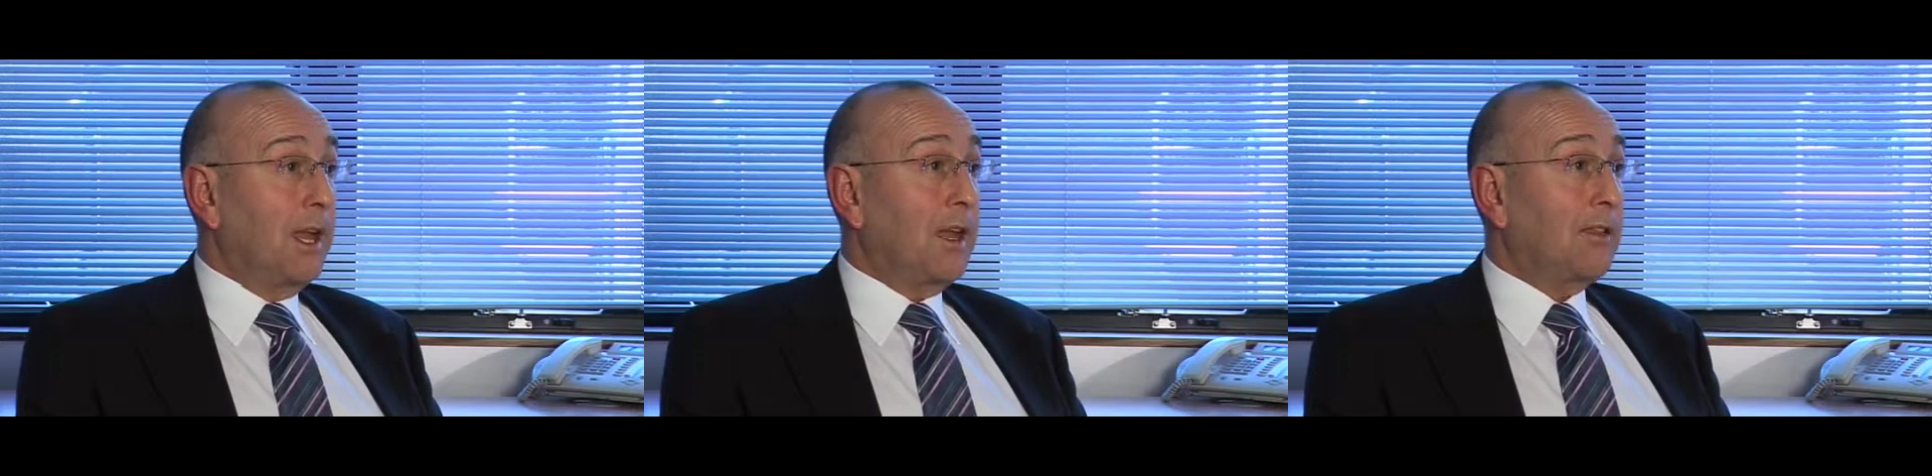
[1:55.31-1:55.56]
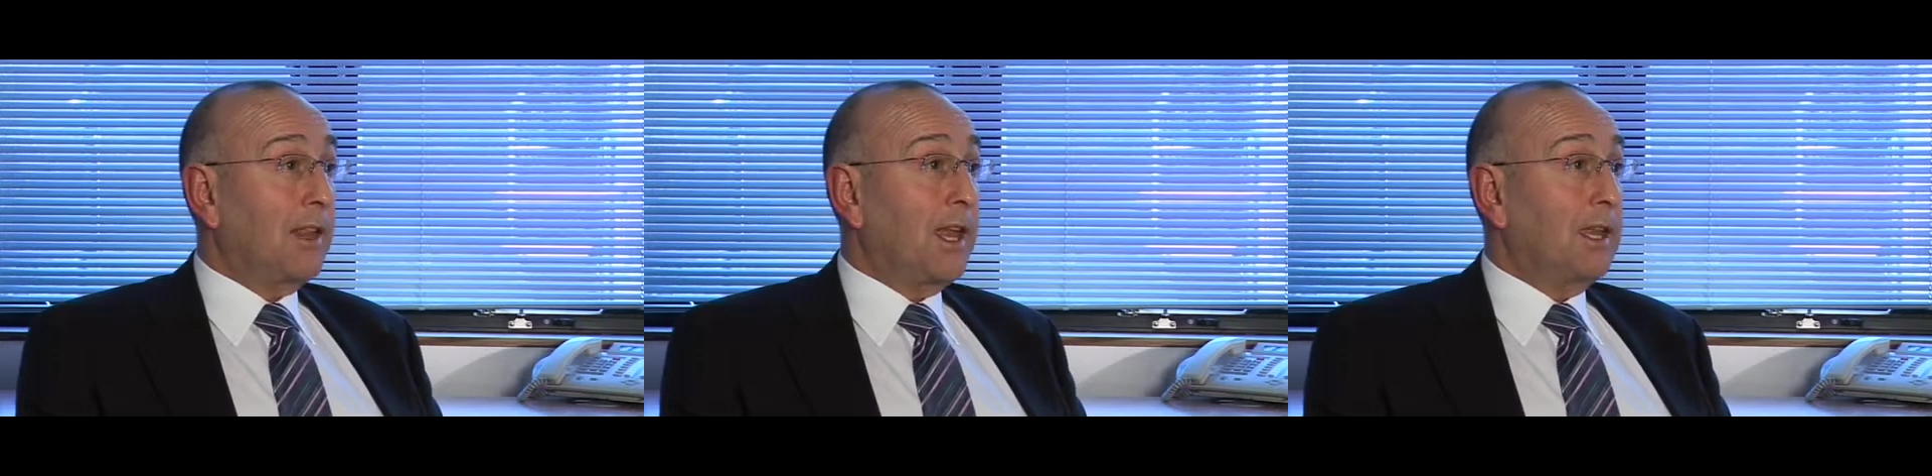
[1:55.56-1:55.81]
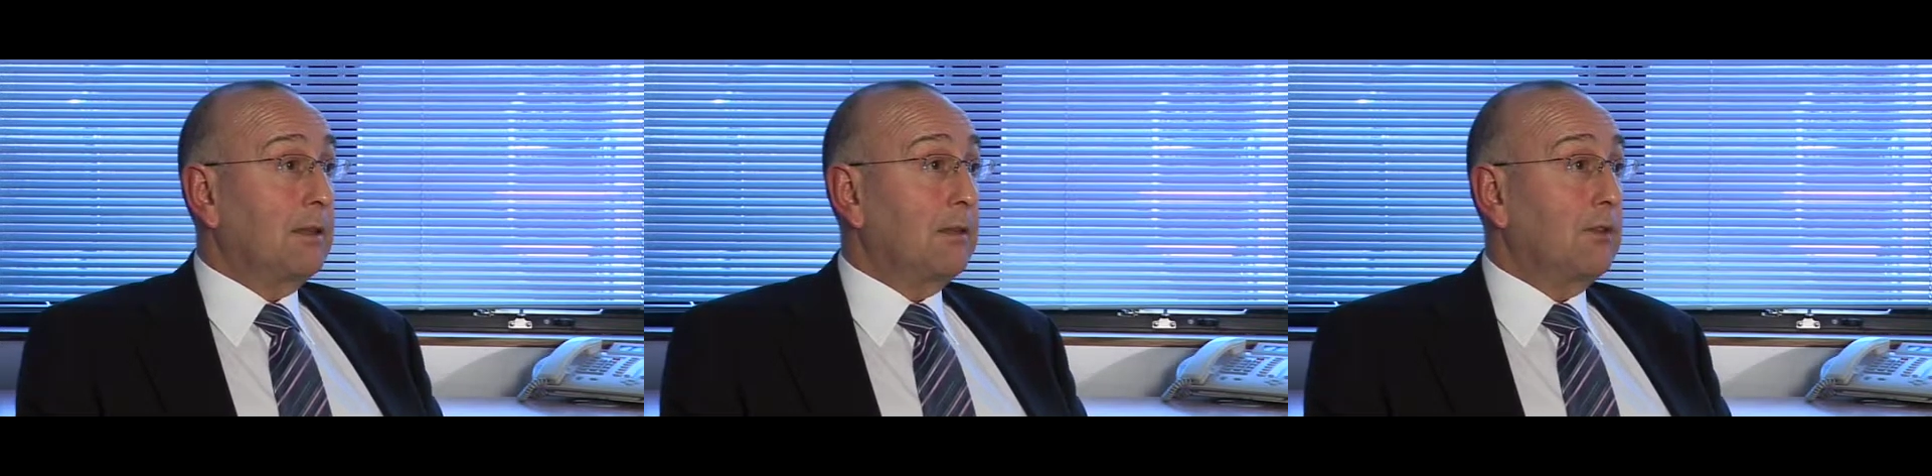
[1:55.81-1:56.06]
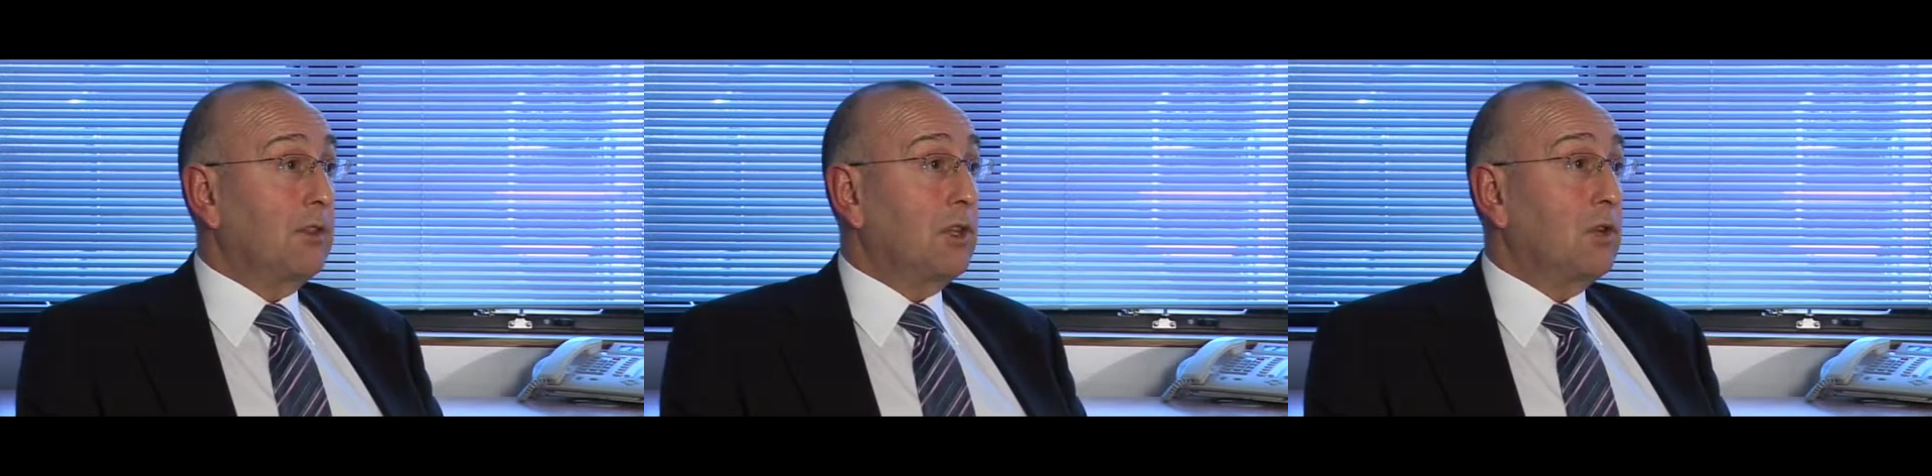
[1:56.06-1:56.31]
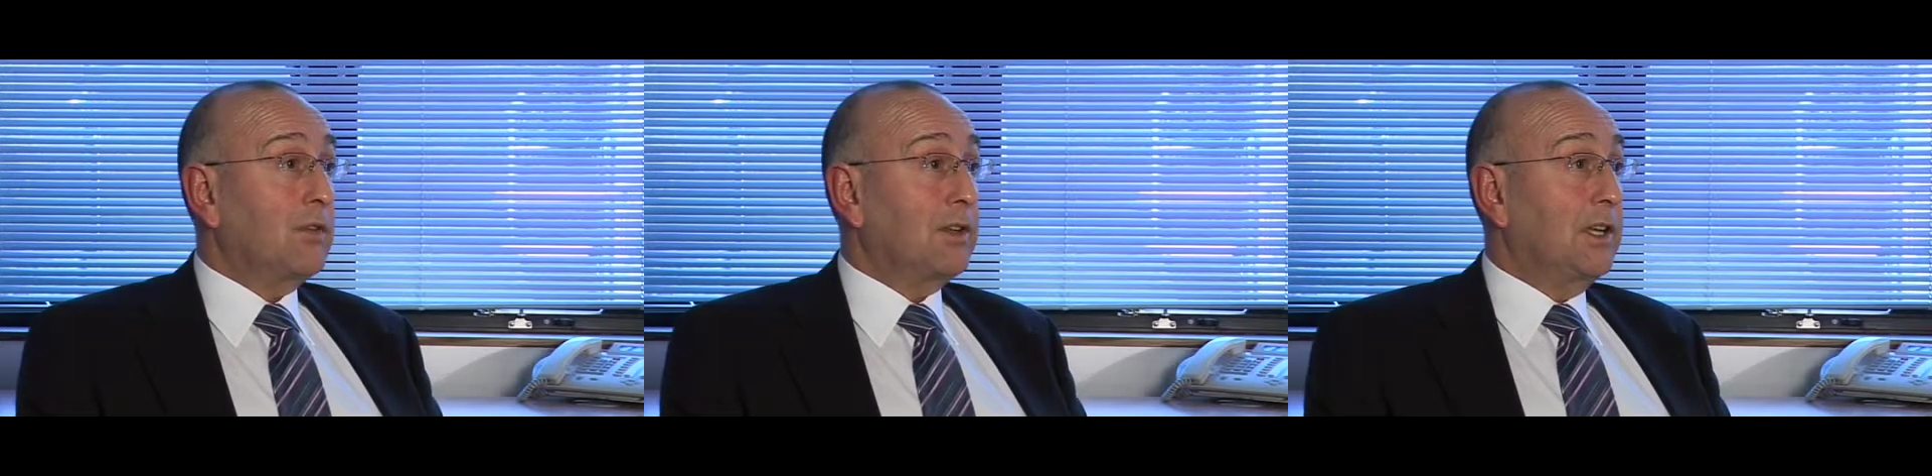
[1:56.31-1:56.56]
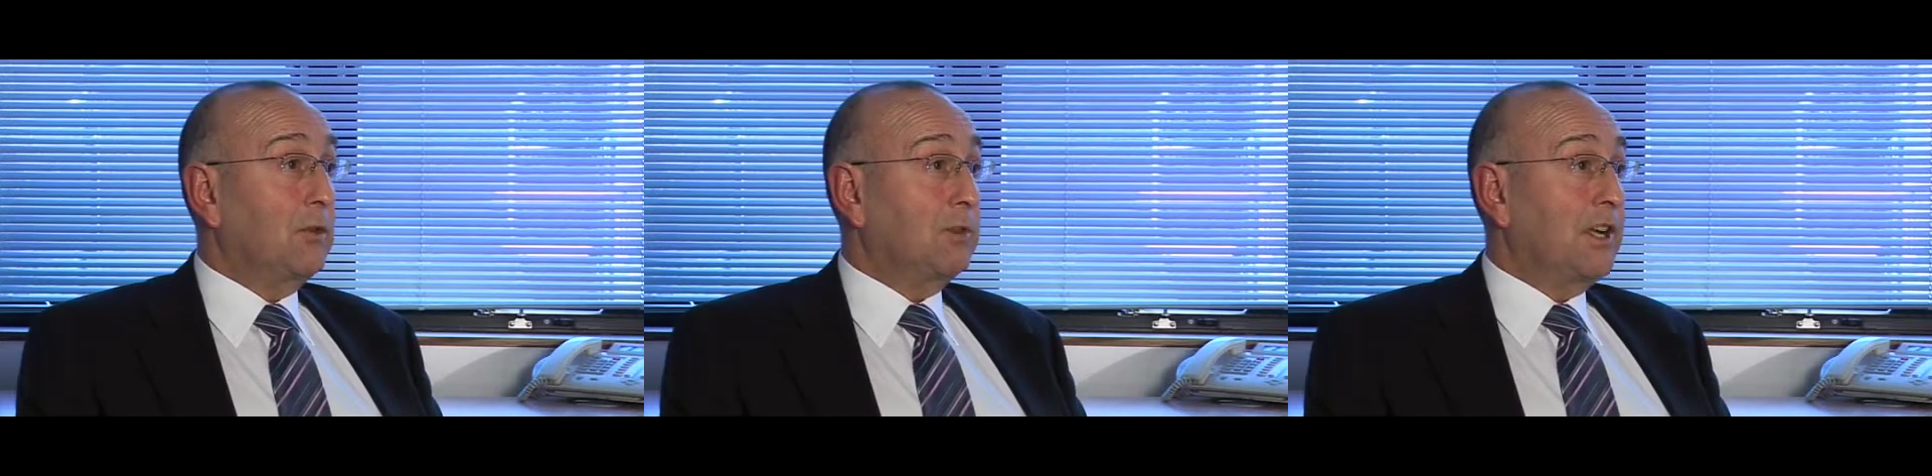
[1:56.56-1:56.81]
extend the use of
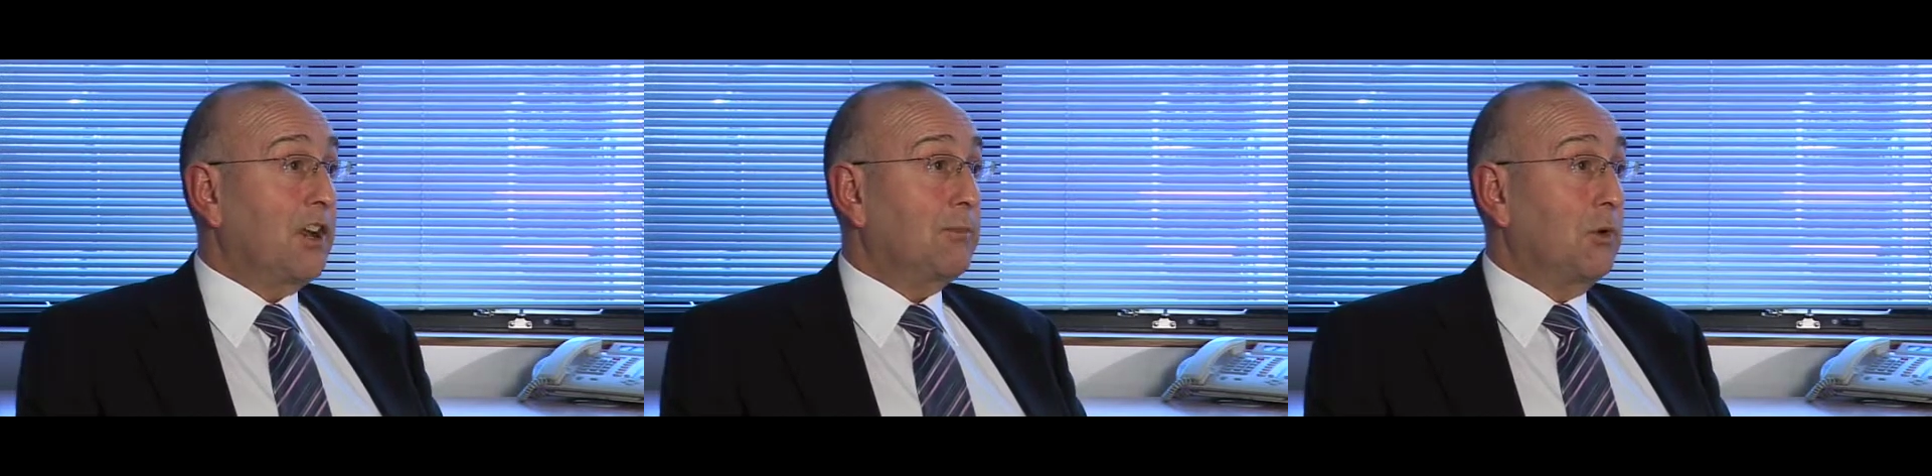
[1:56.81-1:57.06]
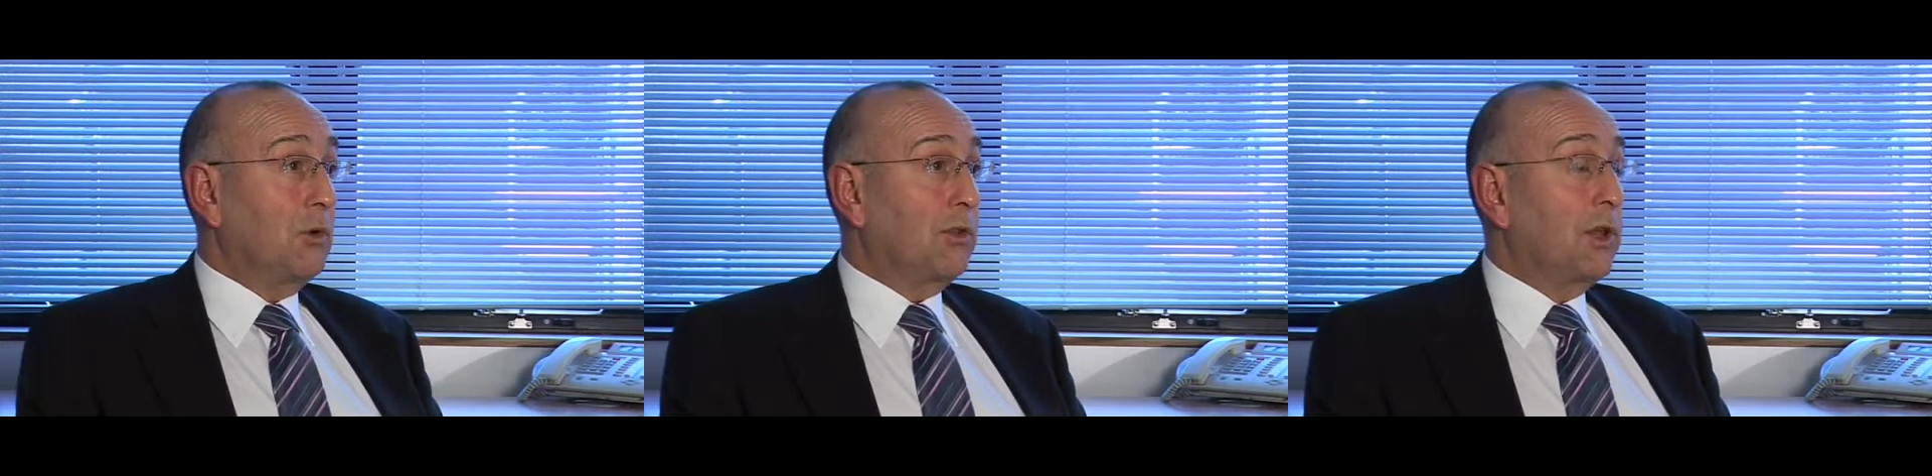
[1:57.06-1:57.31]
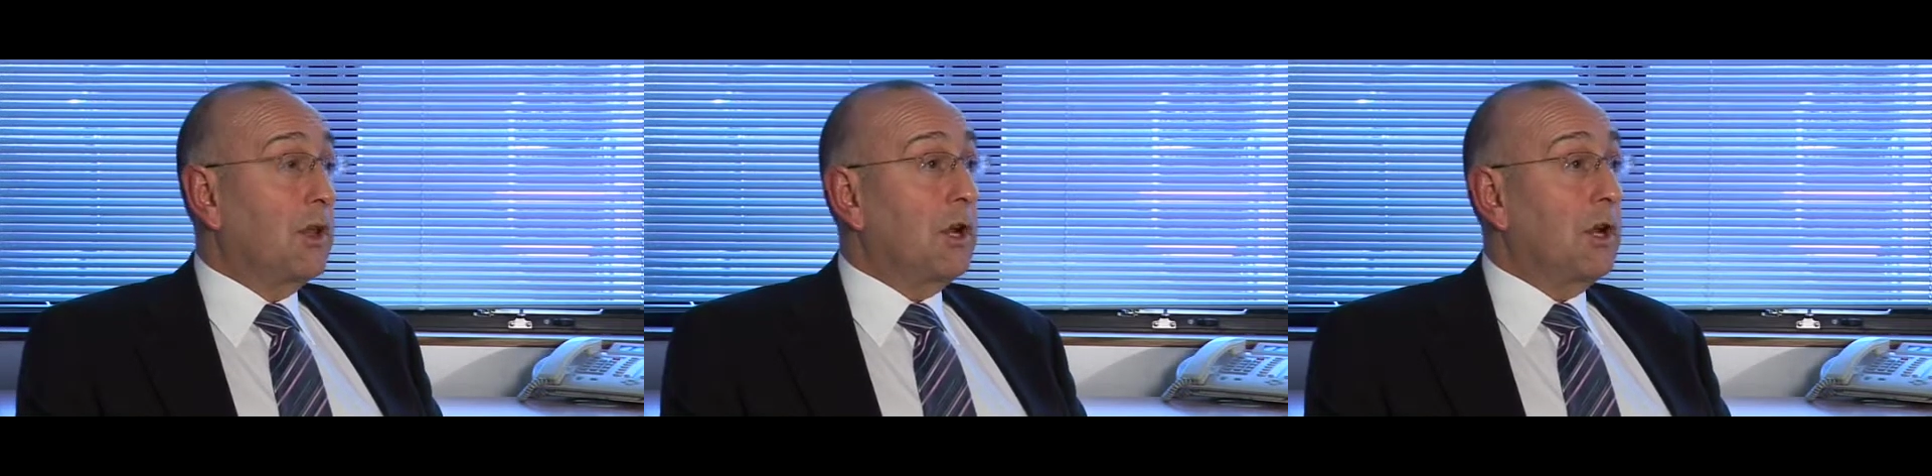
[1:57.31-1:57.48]
clinical dashboards